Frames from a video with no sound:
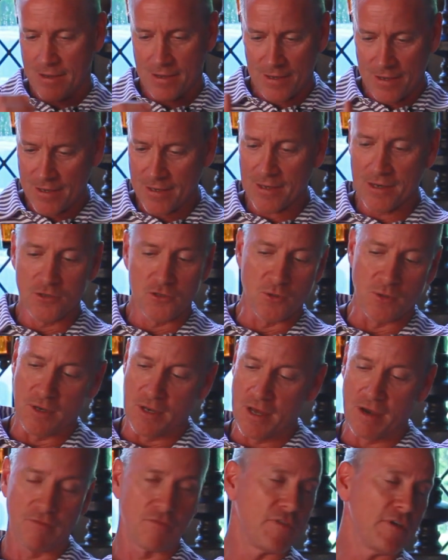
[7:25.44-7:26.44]
I got to do
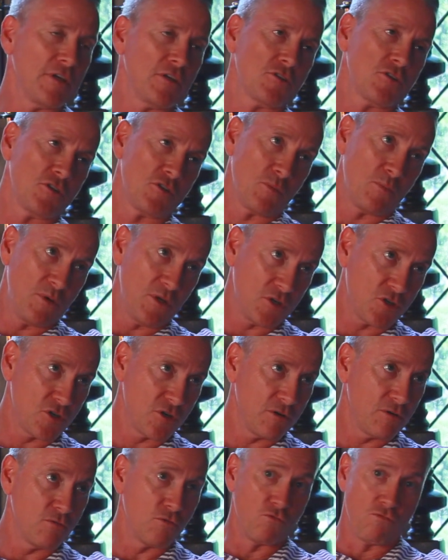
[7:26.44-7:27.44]
enough things as a
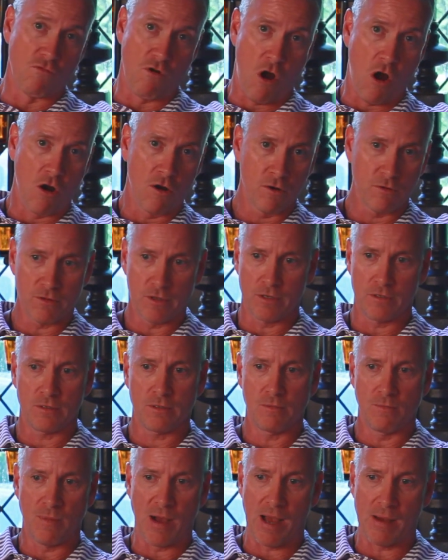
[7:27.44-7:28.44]
pitcher wrong
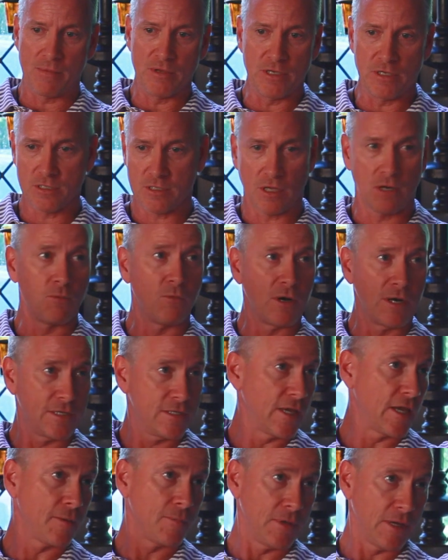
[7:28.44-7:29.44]
that Bobby's going to want to
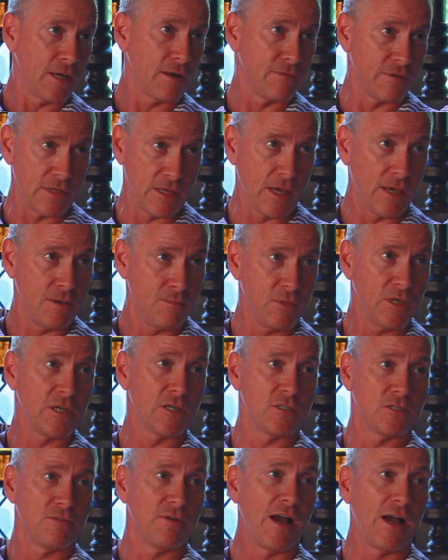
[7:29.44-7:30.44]
take me out of a game
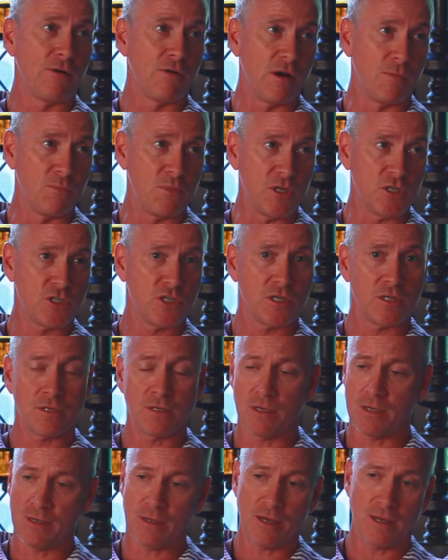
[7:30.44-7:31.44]
because of how I'm pitching.
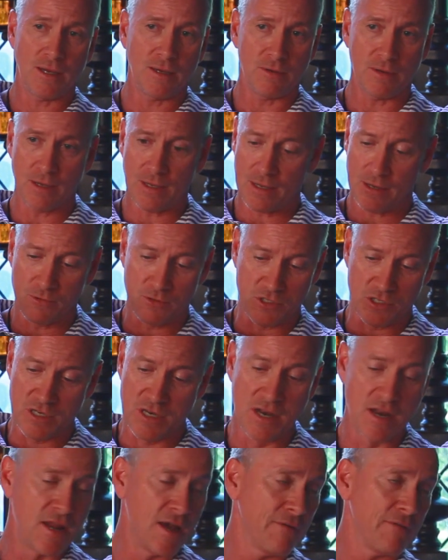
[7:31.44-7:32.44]
I was
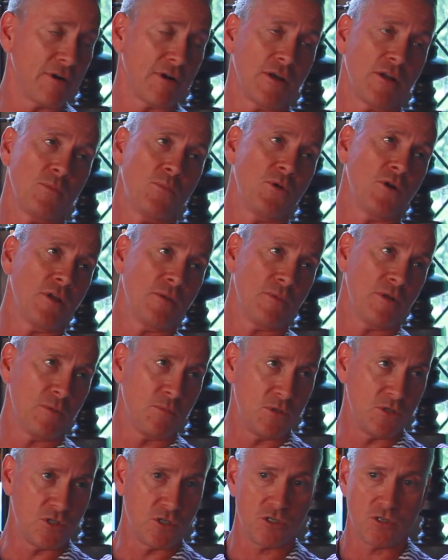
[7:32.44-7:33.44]
never going to put him in a
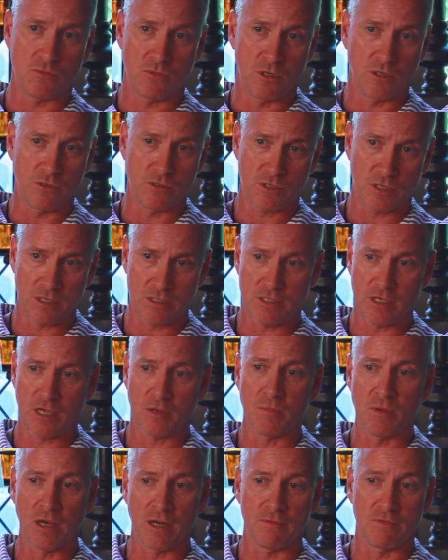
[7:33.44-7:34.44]
position where he was going to take
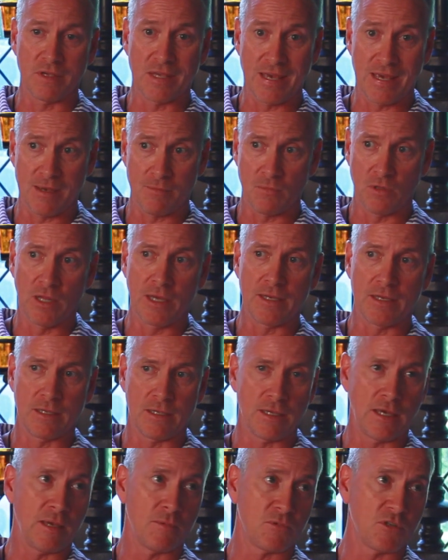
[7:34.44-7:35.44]
me out of a game late in the
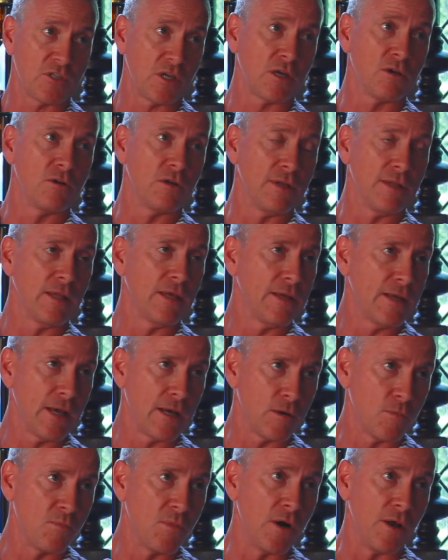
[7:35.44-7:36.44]
game because I couldn't lay down
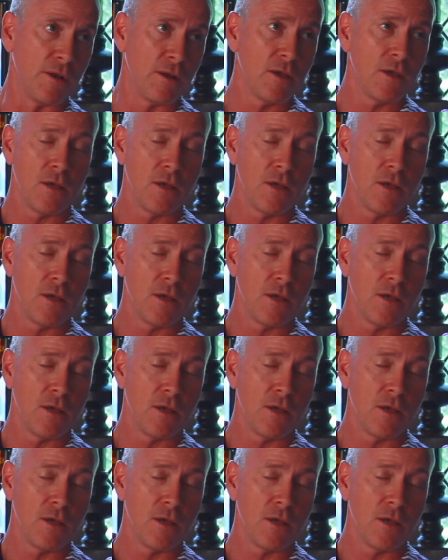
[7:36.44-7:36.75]
a bunt.